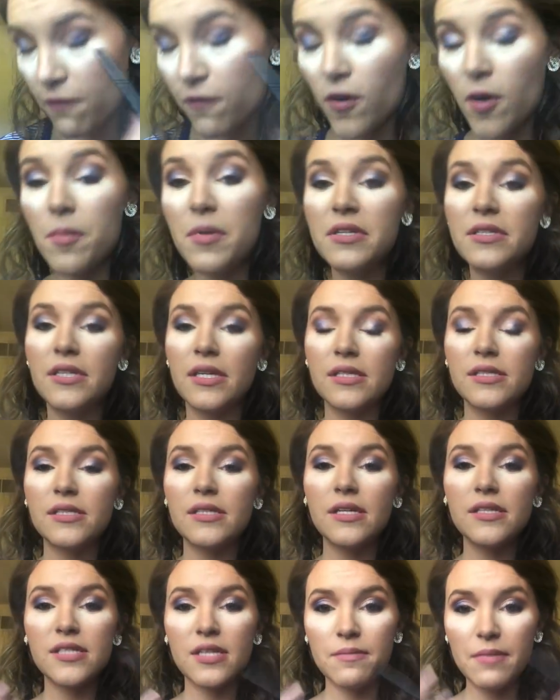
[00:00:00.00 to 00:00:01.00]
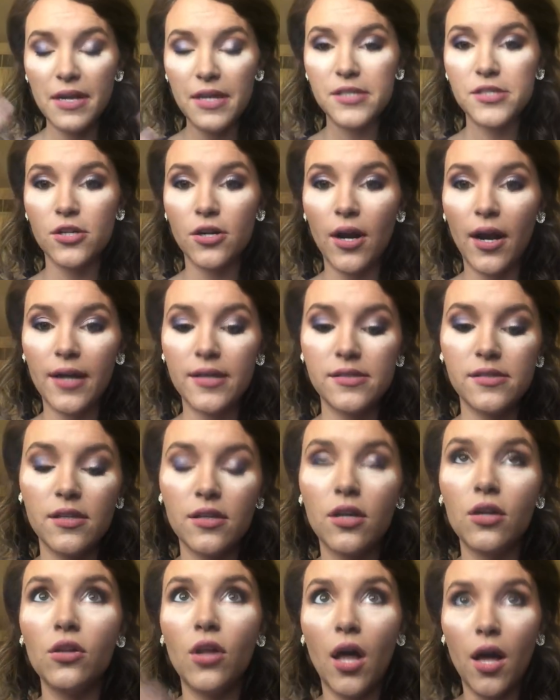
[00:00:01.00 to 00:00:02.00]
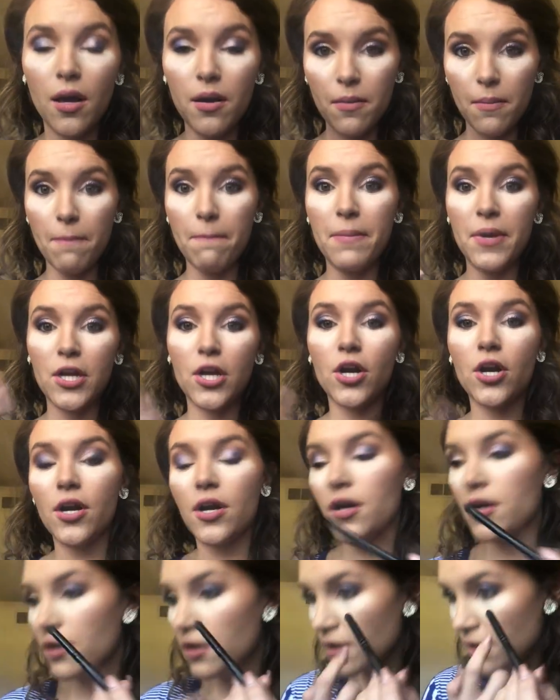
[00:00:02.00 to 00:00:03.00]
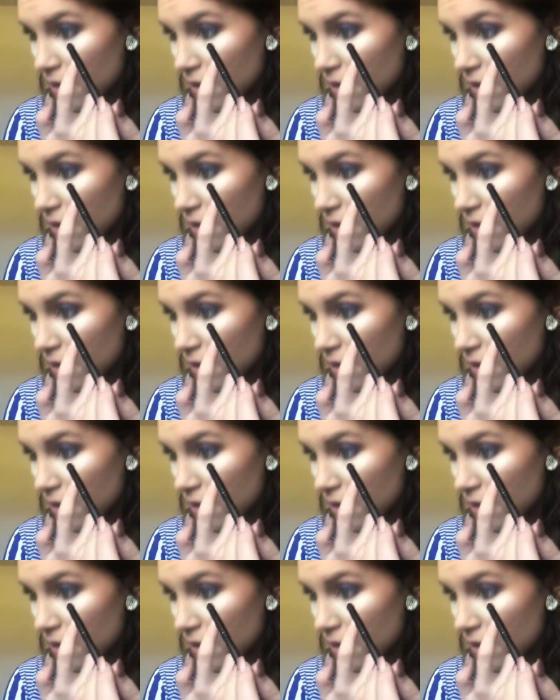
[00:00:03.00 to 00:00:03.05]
from a distance, it makes your eyes look a lot bigger.